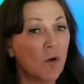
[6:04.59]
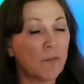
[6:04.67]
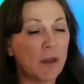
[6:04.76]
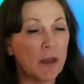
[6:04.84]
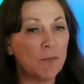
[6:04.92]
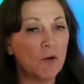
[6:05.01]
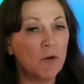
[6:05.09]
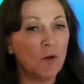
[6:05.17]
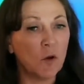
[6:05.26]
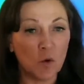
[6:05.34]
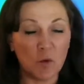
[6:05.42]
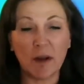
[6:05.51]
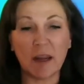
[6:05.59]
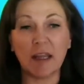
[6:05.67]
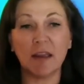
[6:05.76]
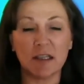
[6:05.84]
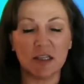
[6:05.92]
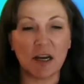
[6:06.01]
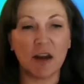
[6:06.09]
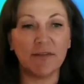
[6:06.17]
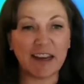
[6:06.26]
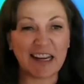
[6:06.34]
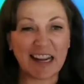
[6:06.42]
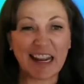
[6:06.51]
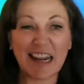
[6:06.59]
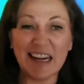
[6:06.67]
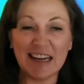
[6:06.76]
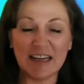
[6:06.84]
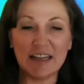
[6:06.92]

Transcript: people who get the stuff they need,